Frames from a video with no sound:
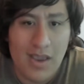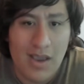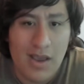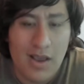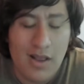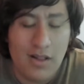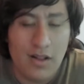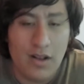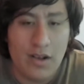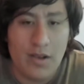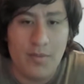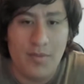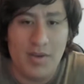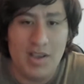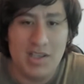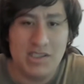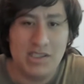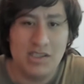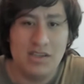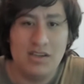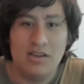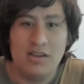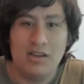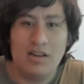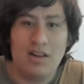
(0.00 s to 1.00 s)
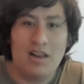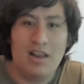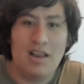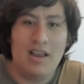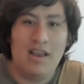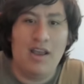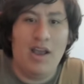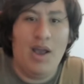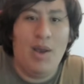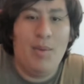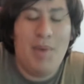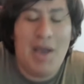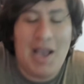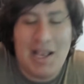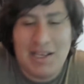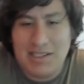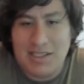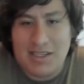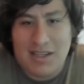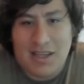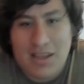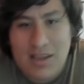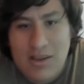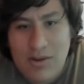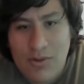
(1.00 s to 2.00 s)
Like imagine
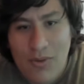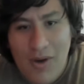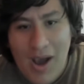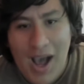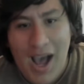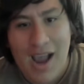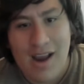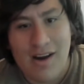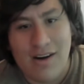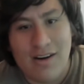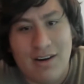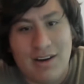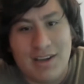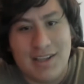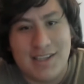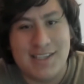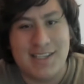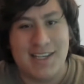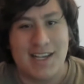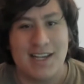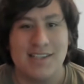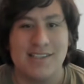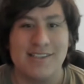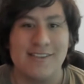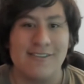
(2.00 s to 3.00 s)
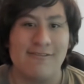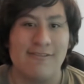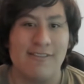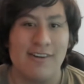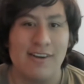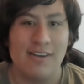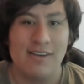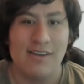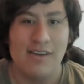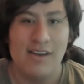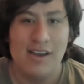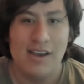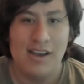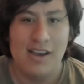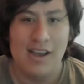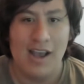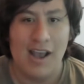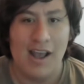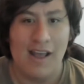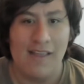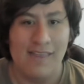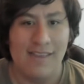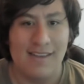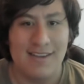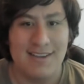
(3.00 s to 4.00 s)
imagine like you hire an assassin, right?
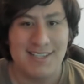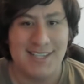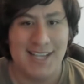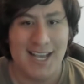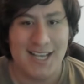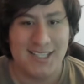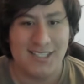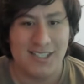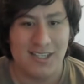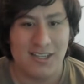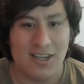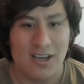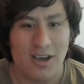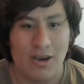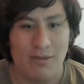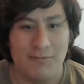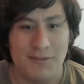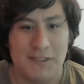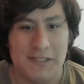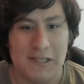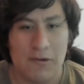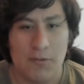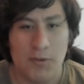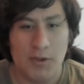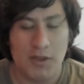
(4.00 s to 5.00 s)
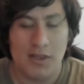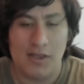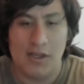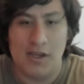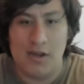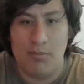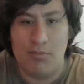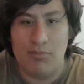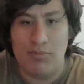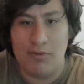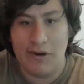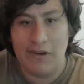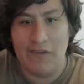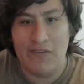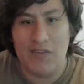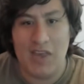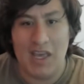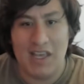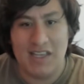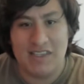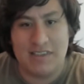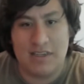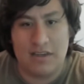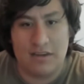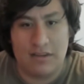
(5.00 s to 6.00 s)
And the assassin comes in with like a
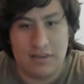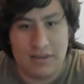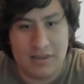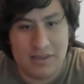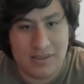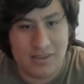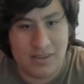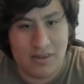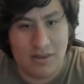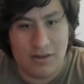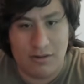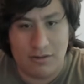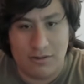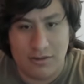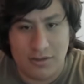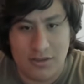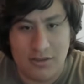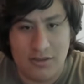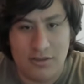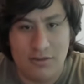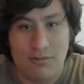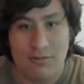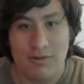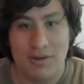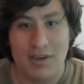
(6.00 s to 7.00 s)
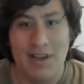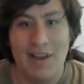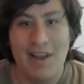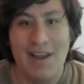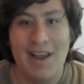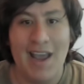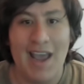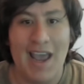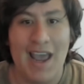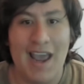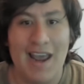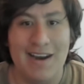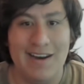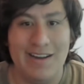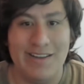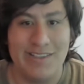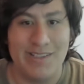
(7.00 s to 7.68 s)
briefcase and his little suit and it's a